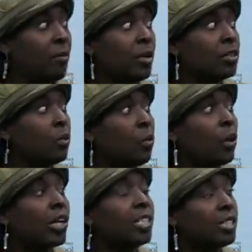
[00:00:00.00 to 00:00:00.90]
because the
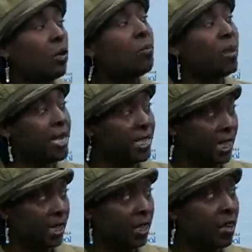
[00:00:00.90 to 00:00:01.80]
work is so
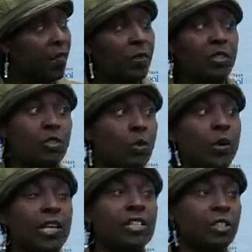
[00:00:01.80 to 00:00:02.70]
amazing. The
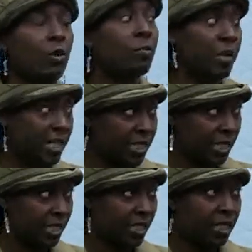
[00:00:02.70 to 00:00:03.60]
story is so
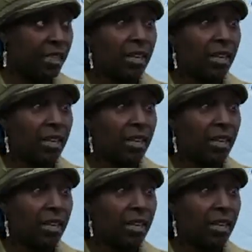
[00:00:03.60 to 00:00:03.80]
amazing.